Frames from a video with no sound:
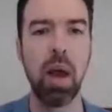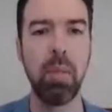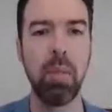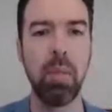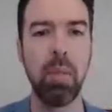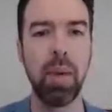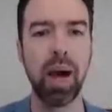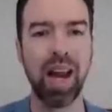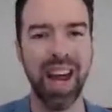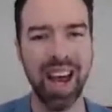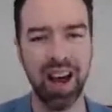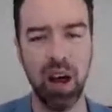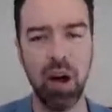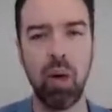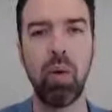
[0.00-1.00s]
but
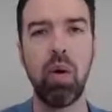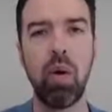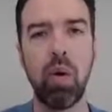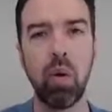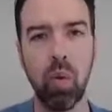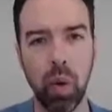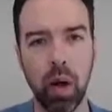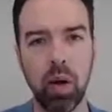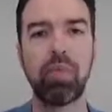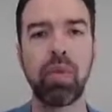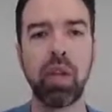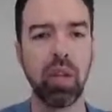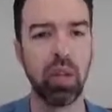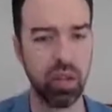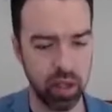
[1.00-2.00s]
how well
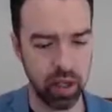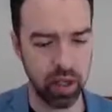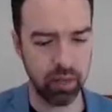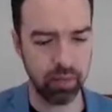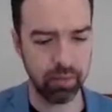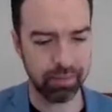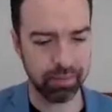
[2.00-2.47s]
you did it.